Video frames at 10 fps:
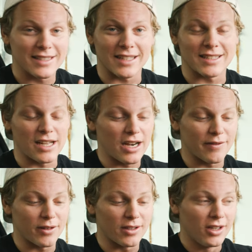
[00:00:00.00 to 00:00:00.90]
That's not
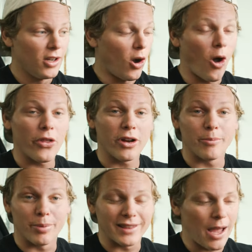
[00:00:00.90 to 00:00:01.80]
even on there.
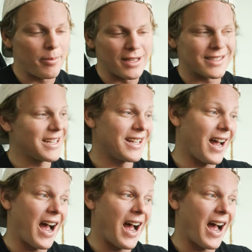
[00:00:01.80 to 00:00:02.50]
But that being said,